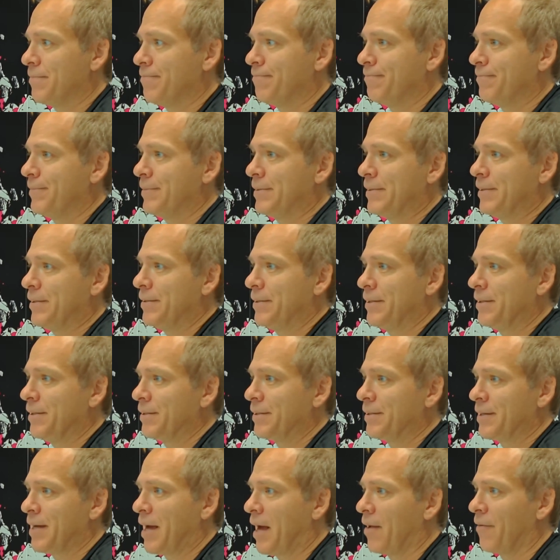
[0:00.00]

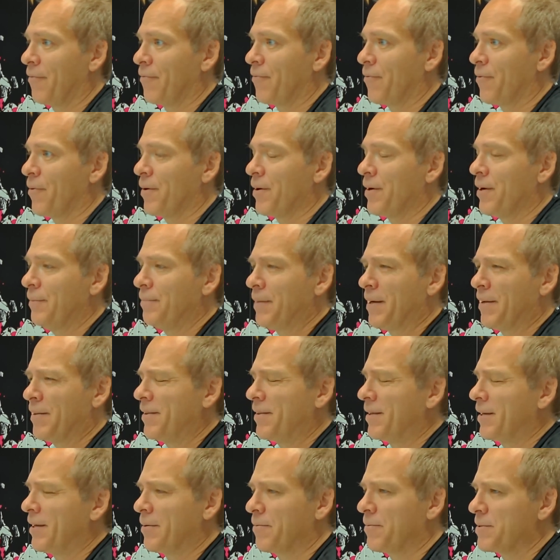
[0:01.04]
in California. I
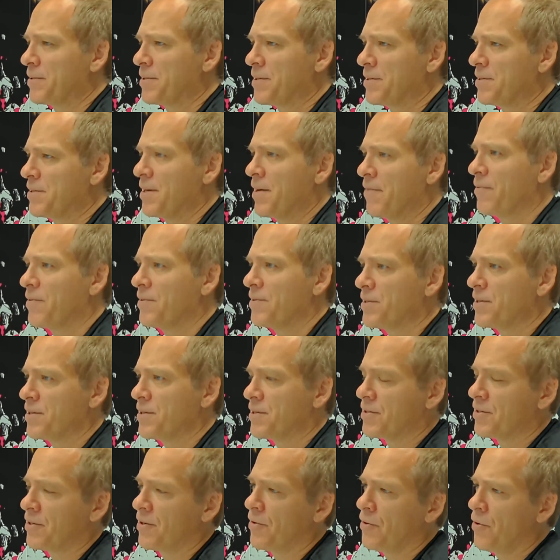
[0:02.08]
think it was in San
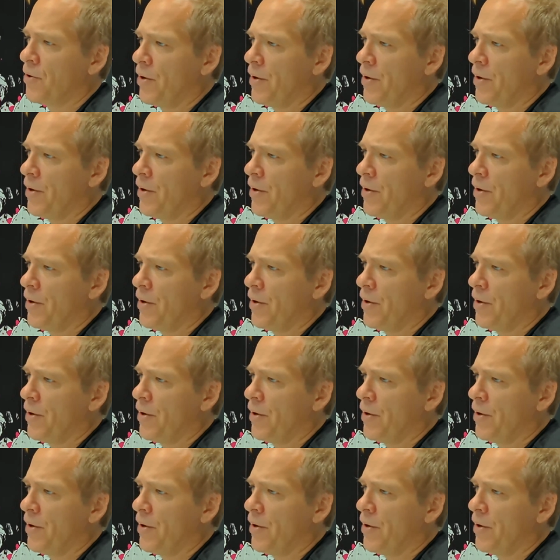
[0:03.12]
Francisco.